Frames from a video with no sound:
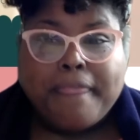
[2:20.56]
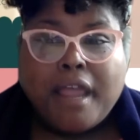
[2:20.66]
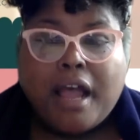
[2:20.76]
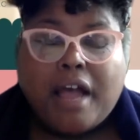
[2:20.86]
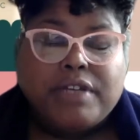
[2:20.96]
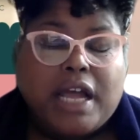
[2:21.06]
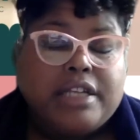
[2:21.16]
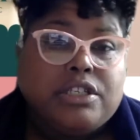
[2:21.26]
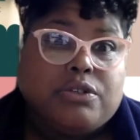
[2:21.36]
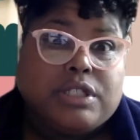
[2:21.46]
I've
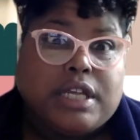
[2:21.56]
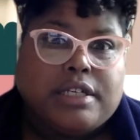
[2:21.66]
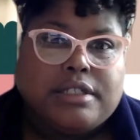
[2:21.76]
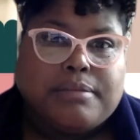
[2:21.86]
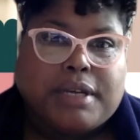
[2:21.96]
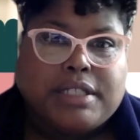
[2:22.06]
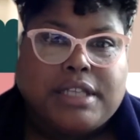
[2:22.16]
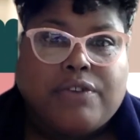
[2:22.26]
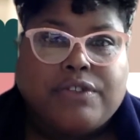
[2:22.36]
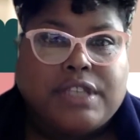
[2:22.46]
gotten those letters
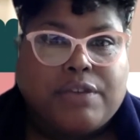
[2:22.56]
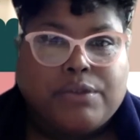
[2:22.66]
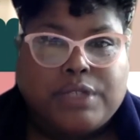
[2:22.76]
myself several